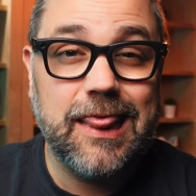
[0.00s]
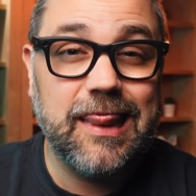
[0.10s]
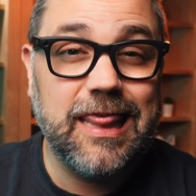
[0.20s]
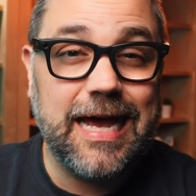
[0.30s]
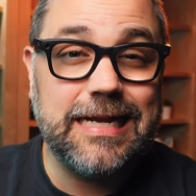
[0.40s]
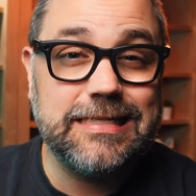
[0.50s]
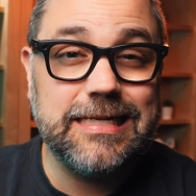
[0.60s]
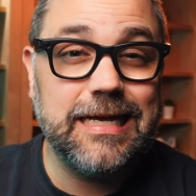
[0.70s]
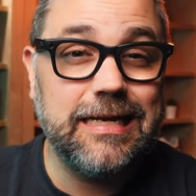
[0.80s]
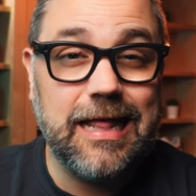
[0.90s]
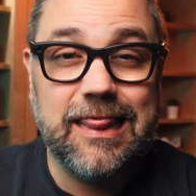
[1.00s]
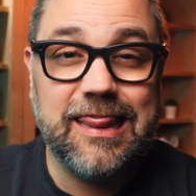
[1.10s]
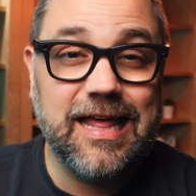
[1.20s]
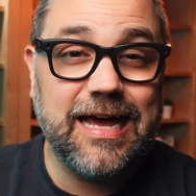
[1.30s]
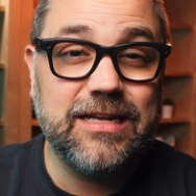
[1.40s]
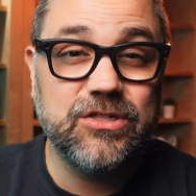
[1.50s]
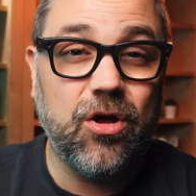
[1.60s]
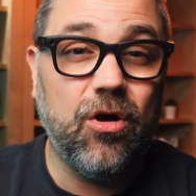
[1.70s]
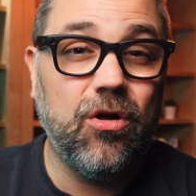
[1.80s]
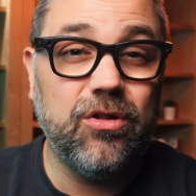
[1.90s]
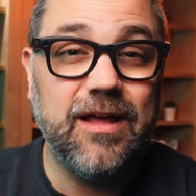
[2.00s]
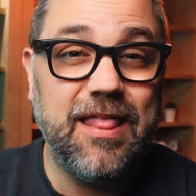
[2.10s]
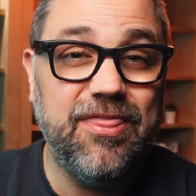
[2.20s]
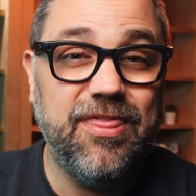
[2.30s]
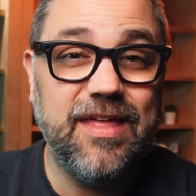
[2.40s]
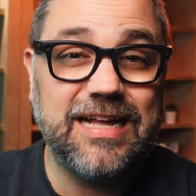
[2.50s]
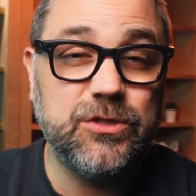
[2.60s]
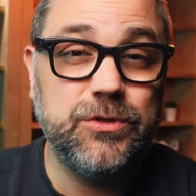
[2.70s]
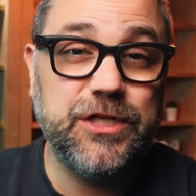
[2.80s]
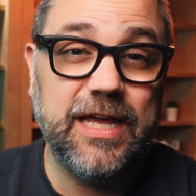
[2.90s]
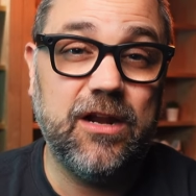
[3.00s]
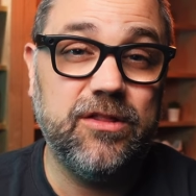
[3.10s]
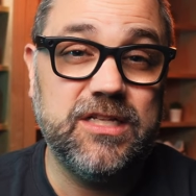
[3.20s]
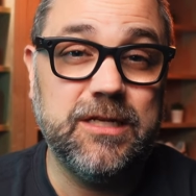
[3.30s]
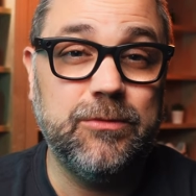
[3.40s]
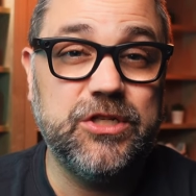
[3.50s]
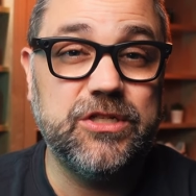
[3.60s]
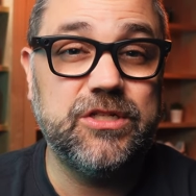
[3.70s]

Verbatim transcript: That is it, that is all, and that's what you get on these images.